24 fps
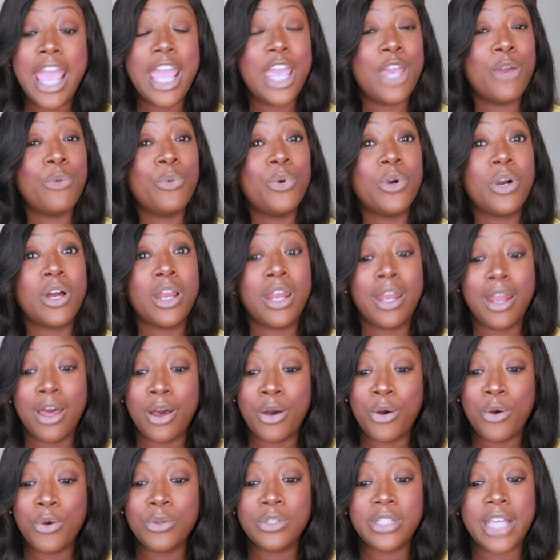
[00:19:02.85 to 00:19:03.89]
It will
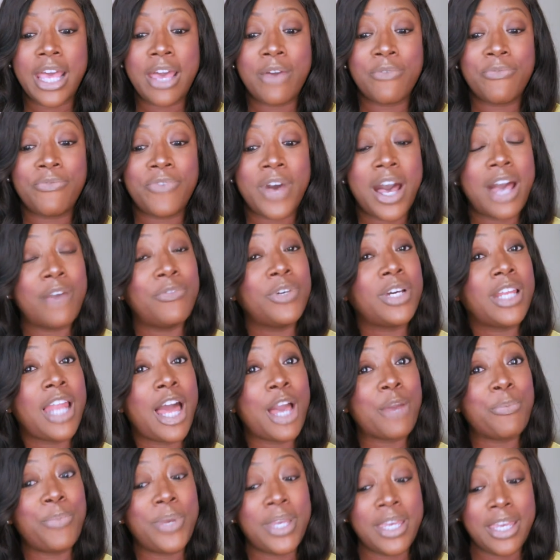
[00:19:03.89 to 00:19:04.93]
close at
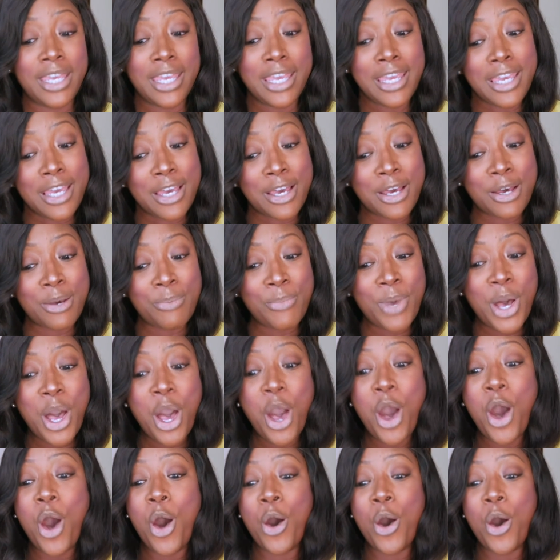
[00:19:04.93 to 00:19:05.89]
5:00 p.m.